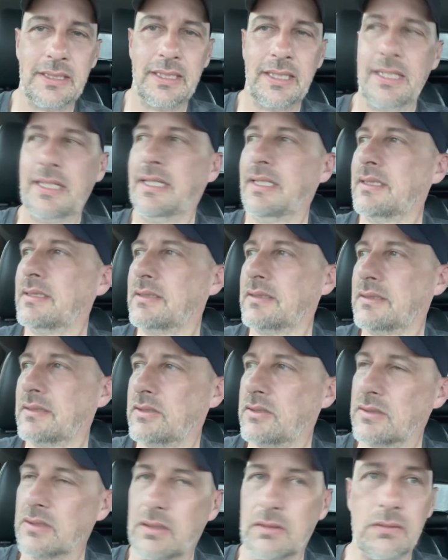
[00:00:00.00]
There's turkey
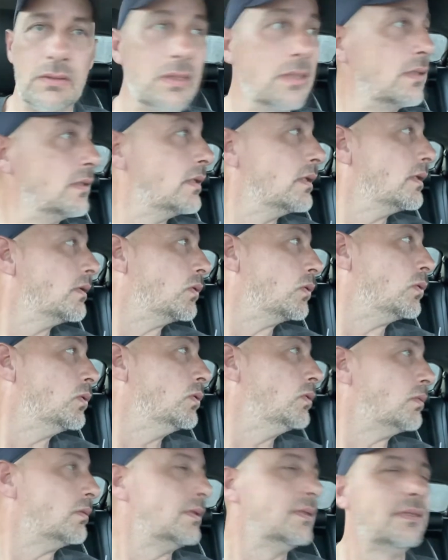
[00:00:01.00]
farm.
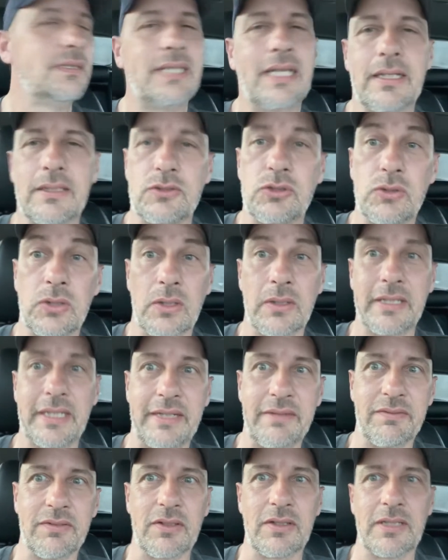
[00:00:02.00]
Oh, yeah,
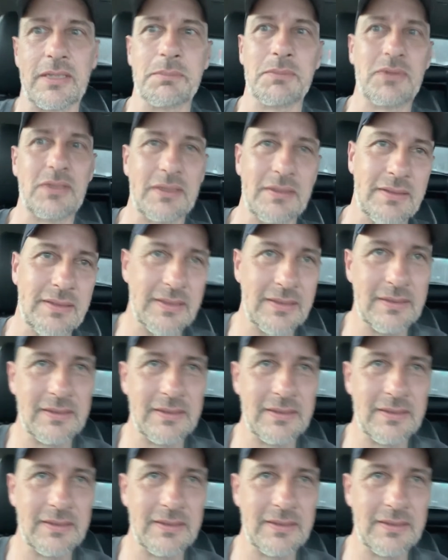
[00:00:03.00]
turkey farms. Straight.